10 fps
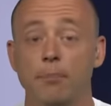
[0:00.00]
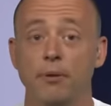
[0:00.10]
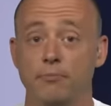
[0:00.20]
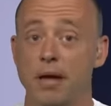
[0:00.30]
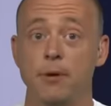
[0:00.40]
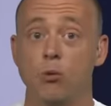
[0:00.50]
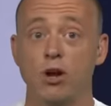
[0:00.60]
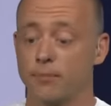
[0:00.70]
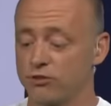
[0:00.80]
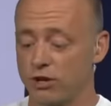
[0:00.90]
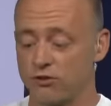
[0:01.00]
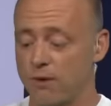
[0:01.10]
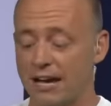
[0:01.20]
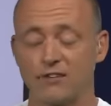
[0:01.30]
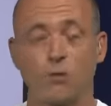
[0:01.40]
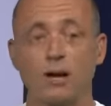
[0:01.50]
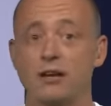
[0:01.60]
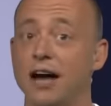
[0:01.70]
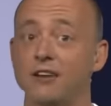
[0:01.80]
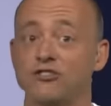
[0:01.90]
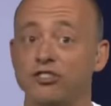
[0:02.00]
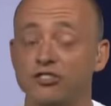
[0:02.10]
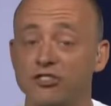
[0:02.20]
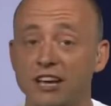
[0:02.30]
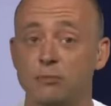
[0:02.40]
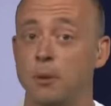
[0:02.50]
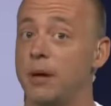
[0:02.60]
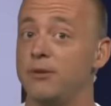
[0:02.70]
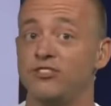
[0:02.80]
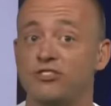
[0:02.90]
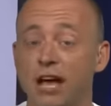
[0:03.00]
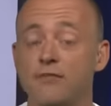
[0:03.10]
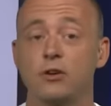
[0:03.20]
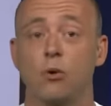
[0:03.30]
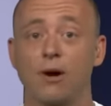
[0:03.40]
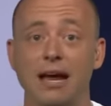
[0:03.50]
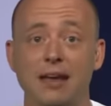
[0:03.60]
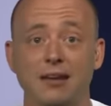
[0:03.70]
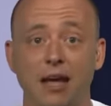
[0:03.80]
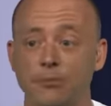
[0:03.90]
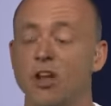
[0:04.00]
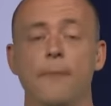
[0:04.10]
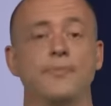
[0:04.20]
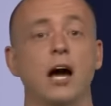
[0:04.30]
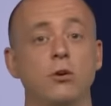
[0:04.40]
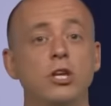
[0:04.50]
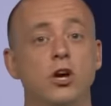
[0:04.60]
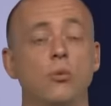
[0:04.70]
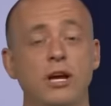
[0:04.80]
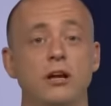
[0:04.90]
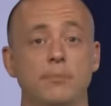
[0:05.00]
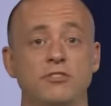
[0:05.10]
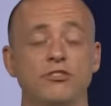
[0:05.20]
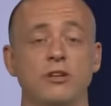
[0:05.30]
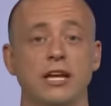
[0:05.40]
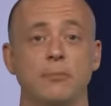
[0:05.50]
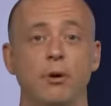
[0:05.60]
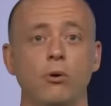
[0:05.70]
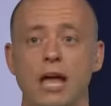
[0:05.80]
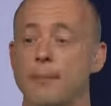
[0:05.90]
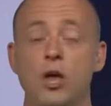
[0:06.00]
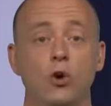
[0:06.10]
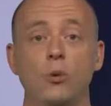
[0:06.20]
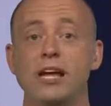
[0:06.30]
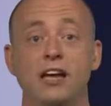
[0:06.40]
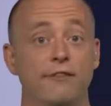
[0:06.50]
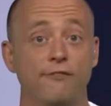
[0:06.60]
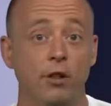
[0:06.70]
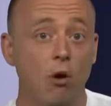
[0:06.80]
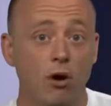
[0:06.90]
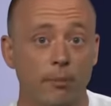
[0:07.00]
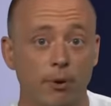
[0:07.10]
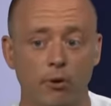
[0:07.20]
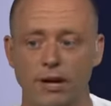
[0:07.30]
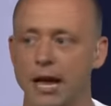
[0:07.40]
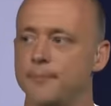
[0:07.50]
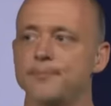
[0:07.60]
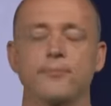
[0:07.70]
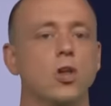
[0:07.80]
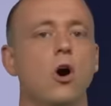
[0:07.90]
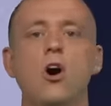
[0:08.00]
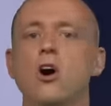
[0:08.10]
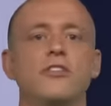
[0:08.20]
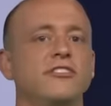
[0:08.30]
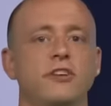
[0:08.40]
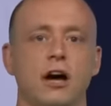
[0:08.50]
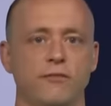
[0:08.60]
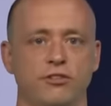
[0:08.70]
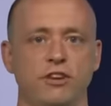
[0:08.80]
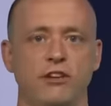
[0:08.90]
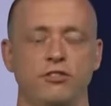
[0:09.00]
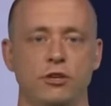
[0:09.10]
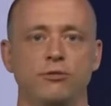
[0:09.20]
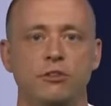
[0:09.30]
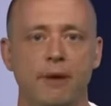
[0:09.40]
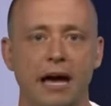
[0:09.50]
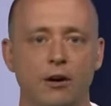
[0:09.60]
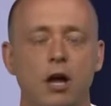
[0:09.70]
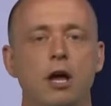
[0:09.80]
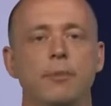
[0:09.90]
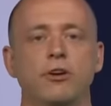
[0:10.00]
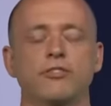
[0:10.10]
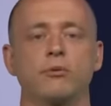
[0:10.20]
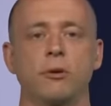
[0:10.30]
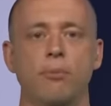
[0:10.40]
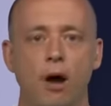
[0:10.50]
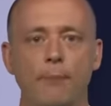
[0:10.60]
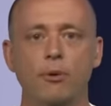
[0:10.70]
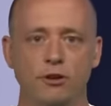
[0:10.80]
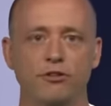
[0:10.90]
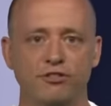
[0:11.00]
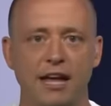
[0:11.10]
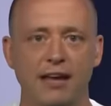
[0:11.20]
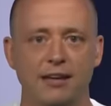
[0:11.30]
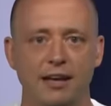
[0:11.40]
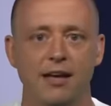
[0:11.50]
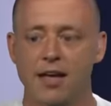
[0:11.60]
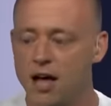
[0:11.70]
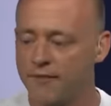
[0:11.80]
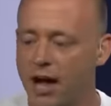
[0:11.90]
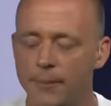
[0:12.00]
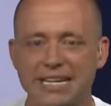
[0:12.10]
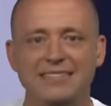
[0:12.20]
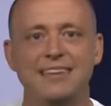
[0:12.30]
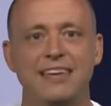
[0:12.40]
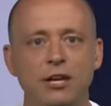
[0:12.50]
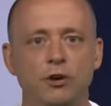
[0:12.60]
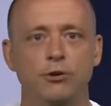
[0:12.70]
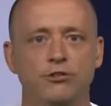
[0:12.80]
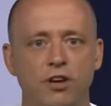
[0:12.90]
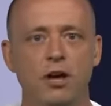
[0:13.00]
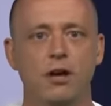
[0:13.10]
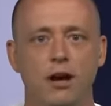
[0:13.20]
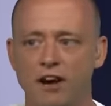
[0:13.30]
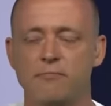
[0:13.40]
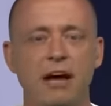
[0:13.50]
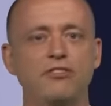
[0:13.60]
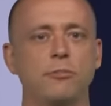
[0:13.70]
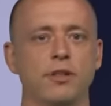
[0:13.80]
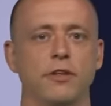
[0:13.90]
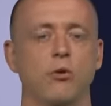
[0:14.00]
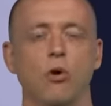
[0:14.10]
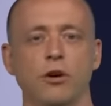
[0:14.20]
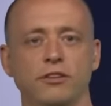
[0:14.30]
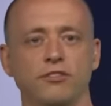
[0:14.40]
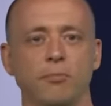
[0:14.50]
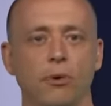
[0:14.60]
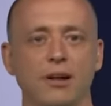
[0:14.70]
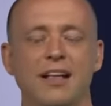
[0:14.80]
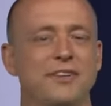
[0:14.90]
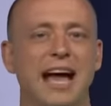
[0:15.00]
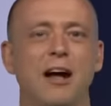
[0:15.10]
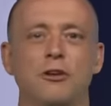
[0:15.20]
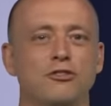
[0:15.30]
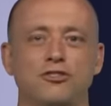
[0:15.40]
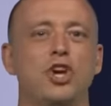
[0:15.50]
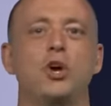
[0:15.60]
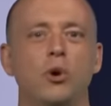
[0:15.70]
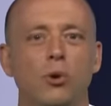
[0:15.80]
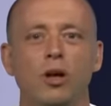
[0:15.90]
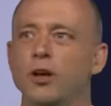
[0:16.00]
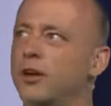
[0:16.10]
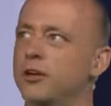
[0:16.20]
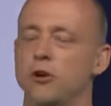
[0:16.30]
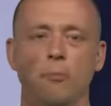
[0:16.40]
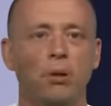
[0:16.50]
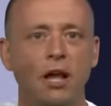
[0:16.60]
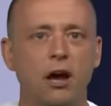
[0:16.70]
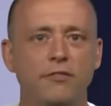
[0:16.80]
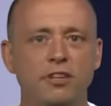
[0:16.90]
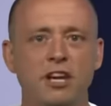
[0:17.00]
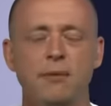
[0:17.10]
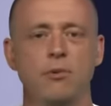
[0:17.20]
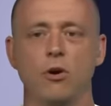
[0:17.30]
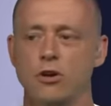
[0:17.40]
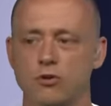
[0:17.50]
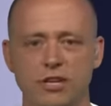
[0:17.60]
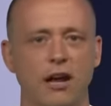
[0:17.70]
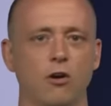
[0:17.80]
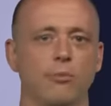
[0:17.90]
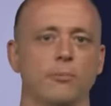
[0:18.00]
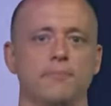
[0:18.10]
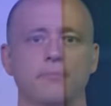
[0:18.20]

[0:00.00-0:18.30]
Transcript: but maybe one of them's on track to win not just six, but maybe seven or eight games. Not only are we going to potentially get a bowl game, we could get a Florida bowl game. All this conversation used to matter because there was a proper understanding of how many tiers of measurement there were in this sport. Now there's two. You're a playoff team or you're terrible.